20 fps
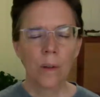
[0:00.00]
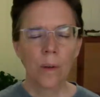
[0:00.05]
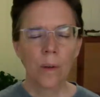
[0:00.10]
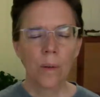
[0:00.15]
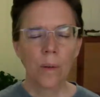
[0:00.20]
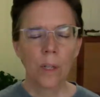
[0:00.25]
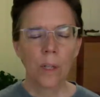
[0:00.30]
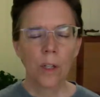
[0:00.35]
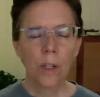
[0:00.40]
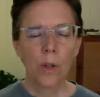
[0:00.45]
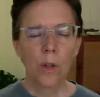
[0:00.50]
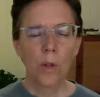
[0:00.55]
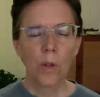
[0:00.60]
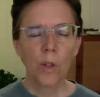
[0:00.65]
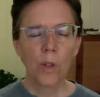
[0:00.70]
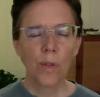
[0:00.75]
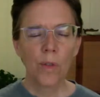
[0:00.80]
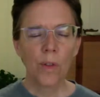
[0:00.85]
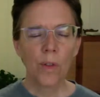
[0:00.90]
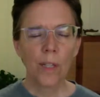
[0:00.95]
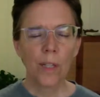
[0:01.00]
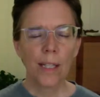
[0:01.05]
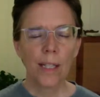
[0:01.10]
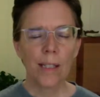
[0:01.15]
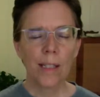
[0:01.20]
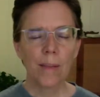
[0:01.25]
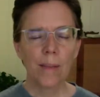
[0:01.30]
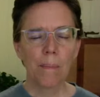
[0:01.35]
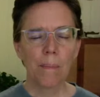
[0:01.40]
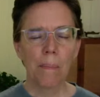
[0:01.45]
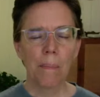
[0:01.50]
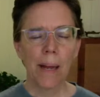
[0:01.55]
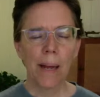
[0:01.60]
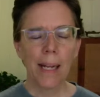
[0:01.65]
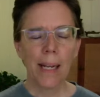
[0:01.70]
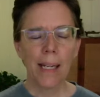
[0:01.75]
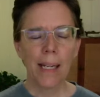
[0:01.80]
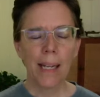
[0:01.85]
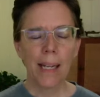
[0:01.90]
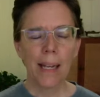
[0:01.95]
what usefulness
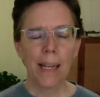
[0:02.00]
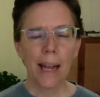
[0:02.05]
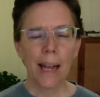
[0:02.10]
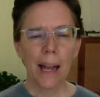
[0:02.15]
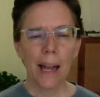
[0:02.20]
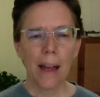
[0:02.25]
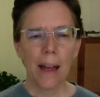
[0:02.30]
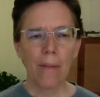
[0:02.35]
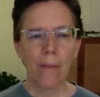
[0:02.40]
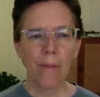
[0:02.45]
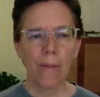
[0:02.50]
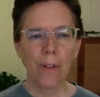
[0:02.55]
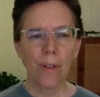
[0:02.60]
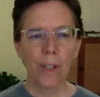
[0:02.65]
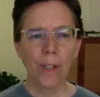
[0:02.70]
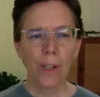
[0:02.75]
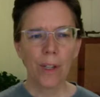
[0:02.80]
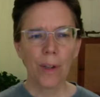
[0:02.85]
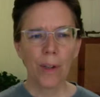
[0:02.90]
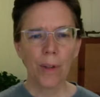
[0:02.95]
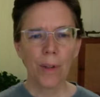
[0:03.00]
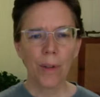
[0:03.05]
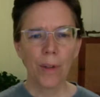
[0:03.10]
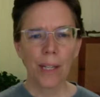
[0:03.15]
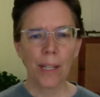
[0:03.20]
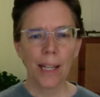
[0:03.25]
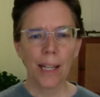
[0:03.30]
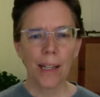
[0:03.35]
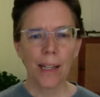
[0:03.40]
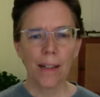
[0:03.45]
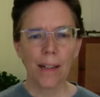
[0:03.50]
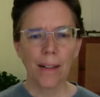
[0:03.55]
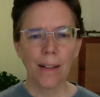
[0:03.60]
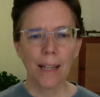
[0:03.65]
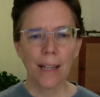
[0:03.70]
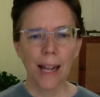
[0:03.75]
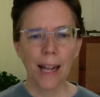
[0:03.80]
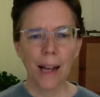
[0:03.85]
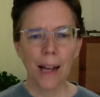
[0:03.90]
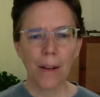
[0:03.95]
might it have for you here and
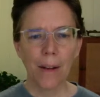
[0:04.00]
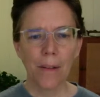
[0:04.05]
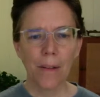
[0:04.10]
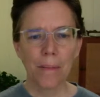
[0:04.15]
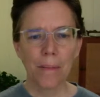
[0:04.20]
now?